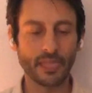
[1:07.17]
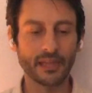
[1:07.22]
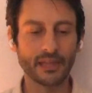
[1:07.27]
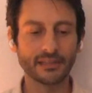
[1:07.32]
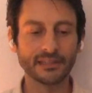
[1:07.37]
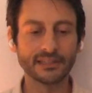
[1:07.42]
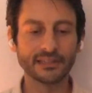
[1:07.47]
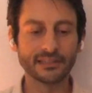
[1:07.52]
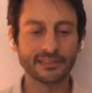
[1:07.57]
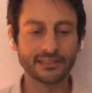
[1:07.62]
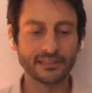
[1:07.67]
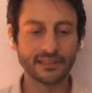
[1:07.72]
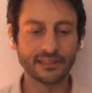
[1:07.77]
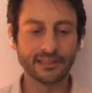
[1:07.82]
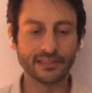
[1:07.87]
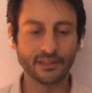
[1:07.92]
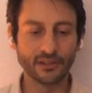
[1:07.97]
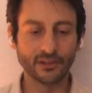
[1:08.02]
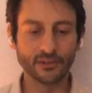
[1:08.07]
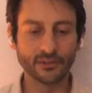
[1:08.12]
Little did
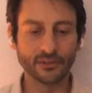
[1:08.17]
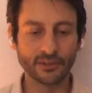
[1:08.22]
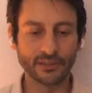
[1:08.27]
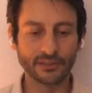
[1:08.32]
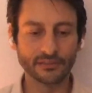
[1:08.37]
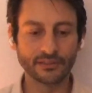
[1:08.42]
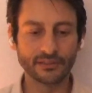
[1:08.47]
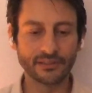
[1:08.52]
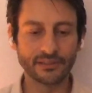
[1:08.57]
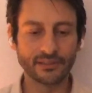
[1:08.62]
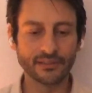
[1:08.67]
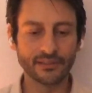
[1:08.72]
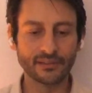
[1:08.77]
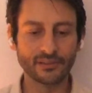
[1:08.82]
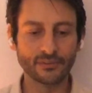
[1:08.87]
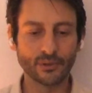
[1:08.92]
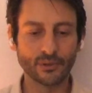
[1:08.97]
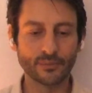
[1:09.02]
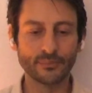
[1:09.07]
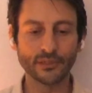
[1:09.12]
I know that
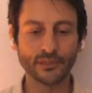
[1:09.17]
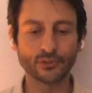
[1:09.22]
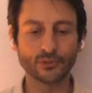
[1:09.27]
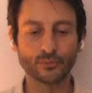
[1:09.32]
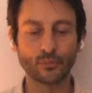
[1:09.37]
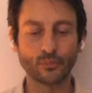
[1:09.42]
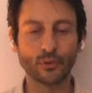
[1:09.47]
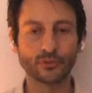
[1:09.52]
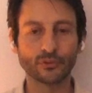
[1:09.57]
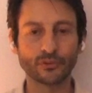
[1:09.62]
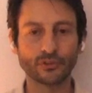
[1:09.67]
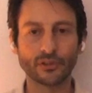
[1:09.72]
Ramesh was